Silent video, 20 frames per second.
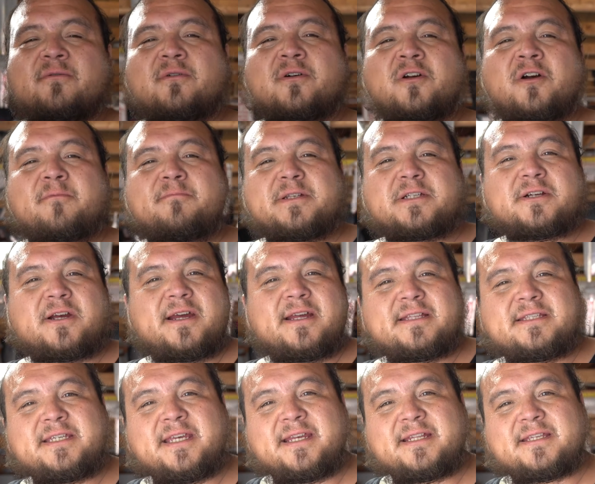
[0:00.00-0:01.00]
We're gonna be trying
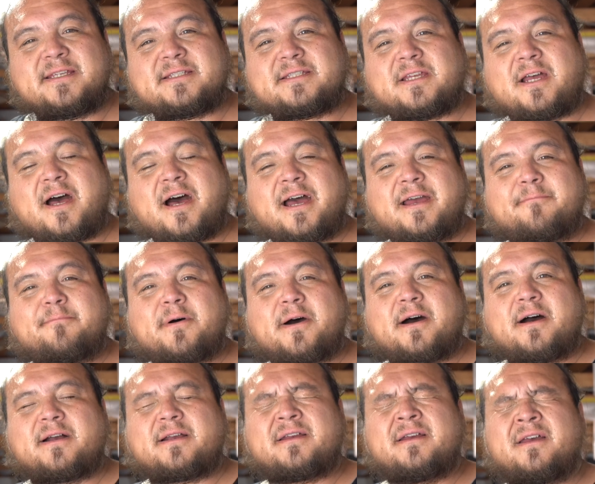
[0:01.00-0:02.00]
to take this to
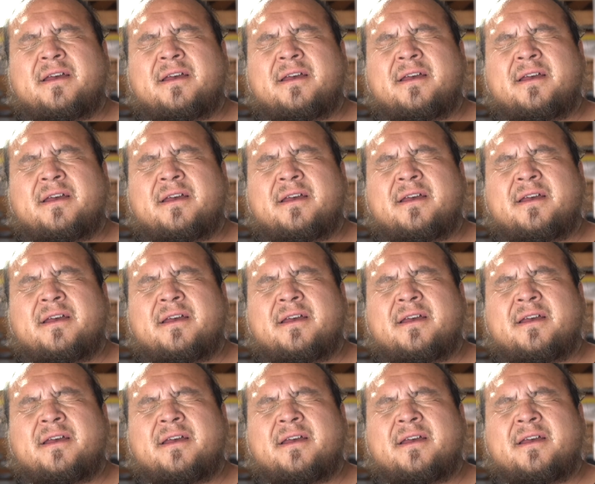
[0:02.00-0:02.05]
Eibach.